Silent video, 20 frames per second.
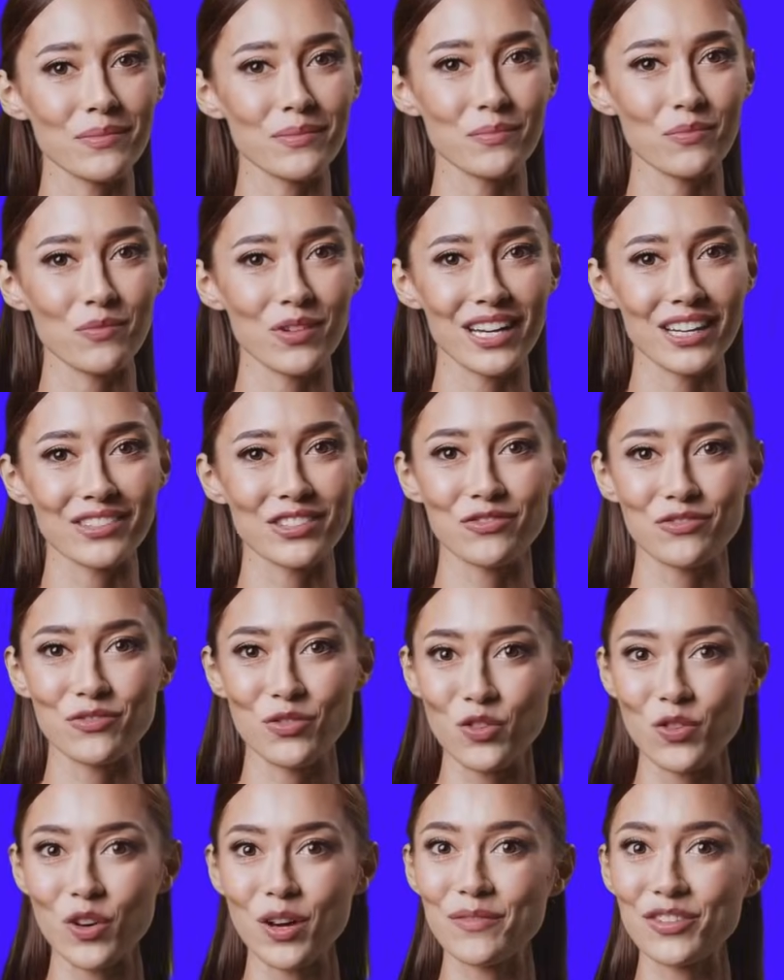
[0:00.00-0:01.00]
Read the
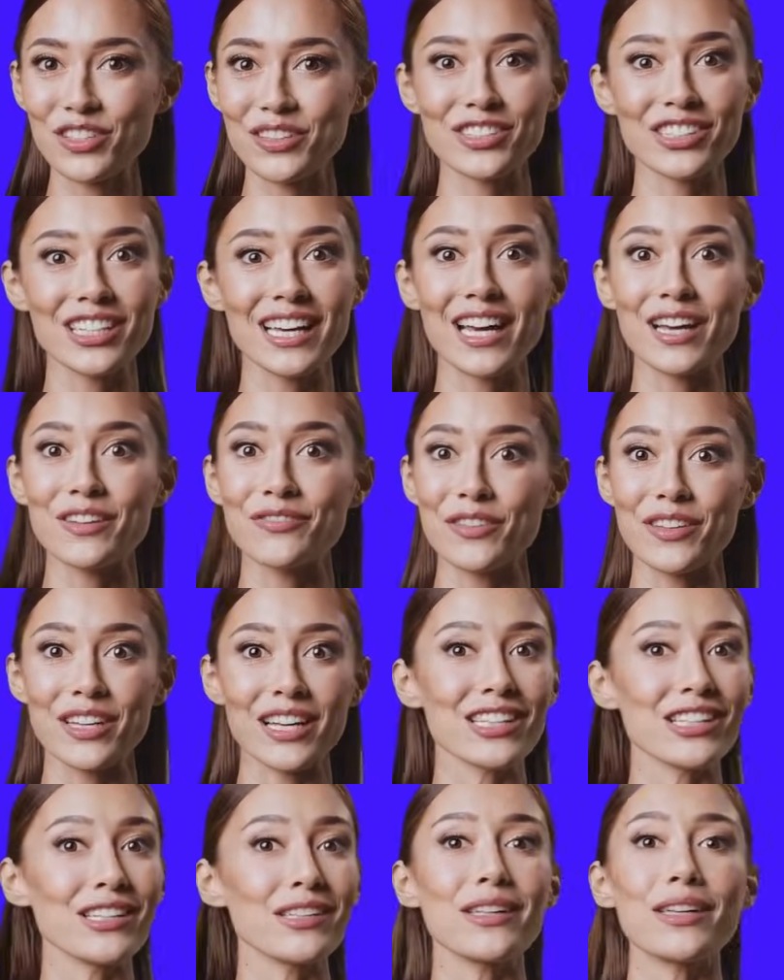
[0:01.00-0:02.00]
4 options
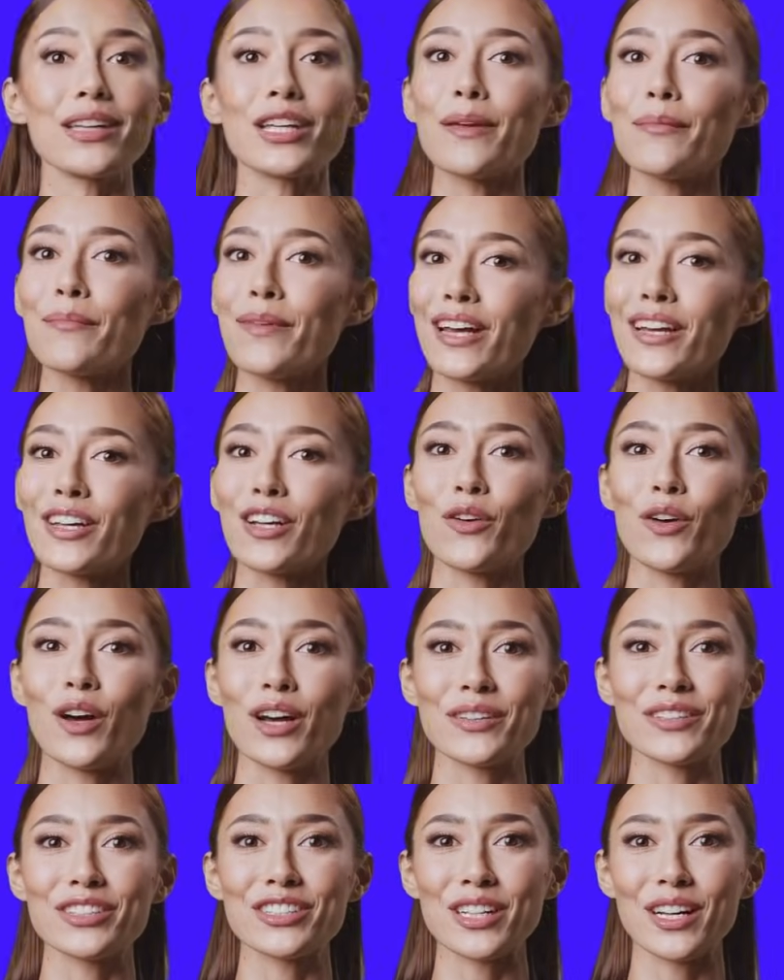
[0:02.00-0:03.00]
carefully and pick your
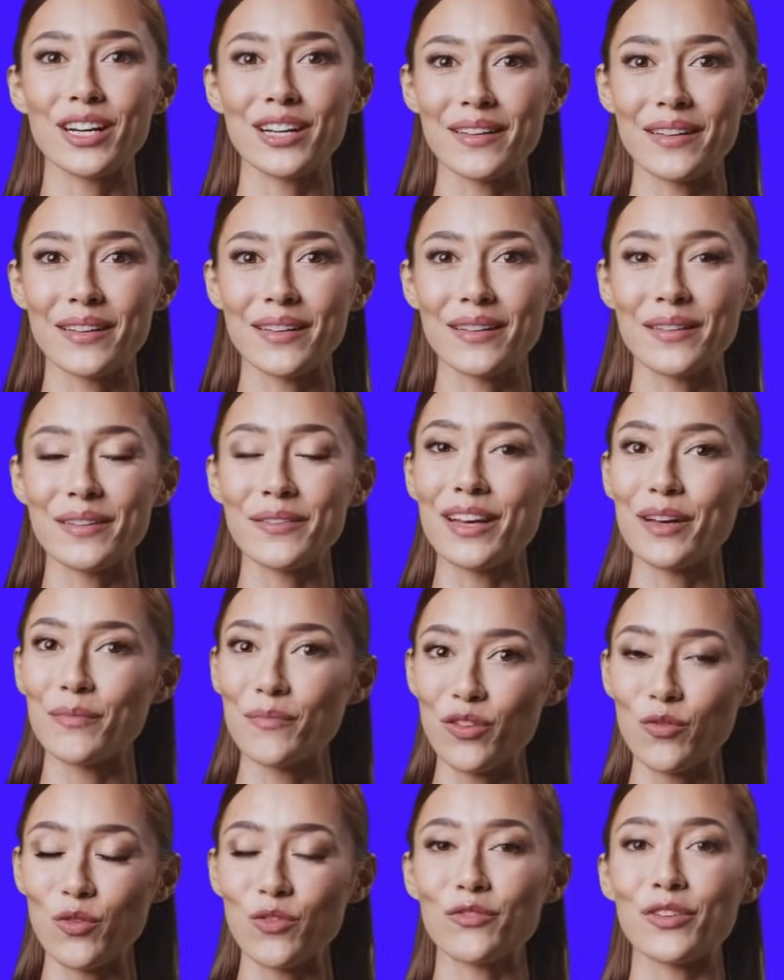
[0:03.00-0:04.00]
answer, then
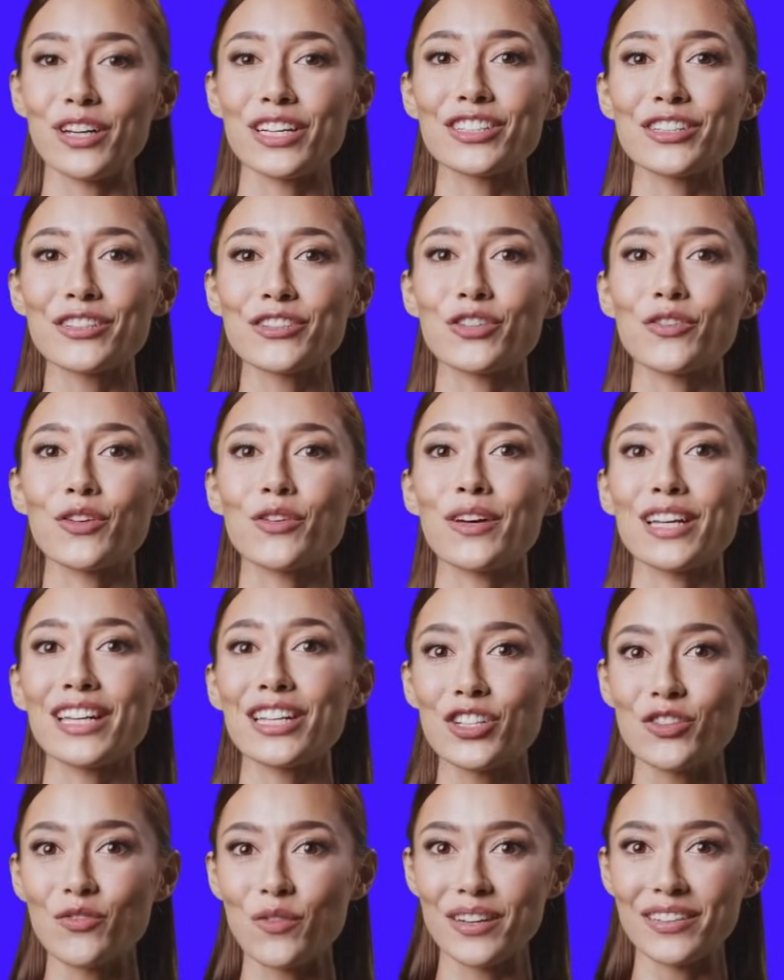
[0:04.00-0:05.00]
we will reason through
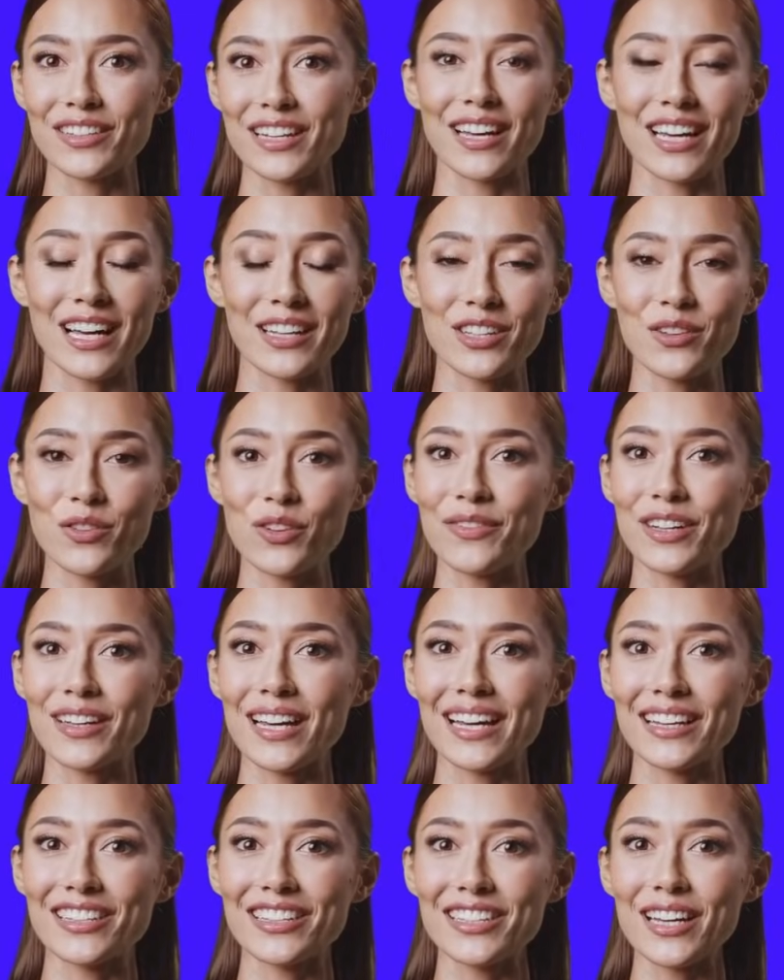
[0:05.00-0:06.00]
each one together on the
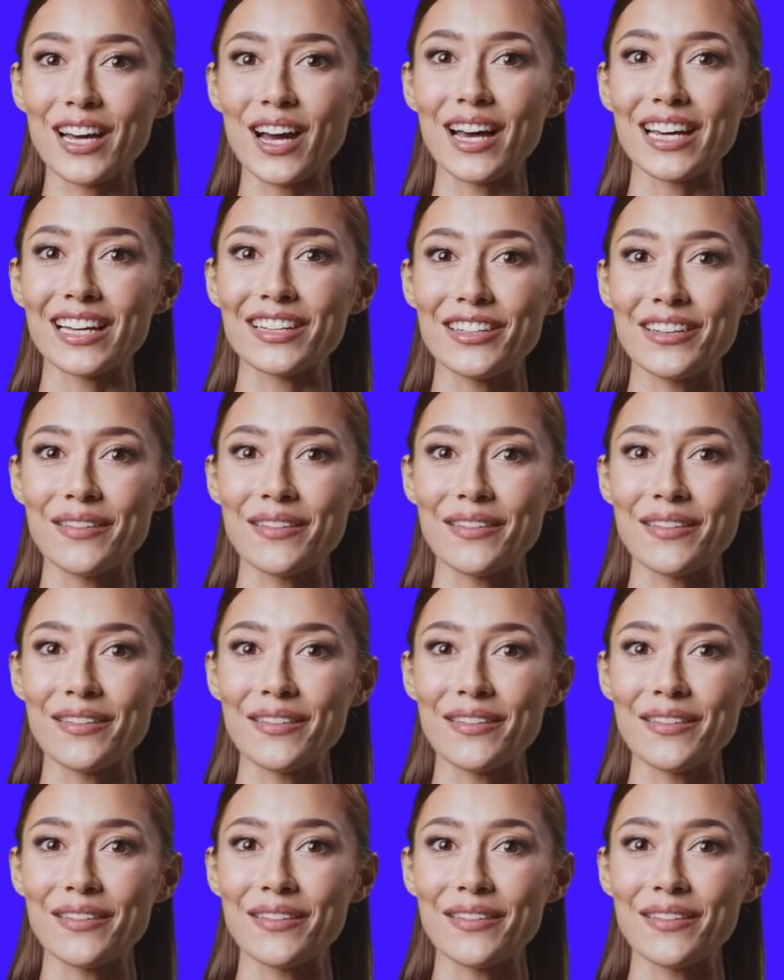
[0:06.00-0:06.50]
next slide.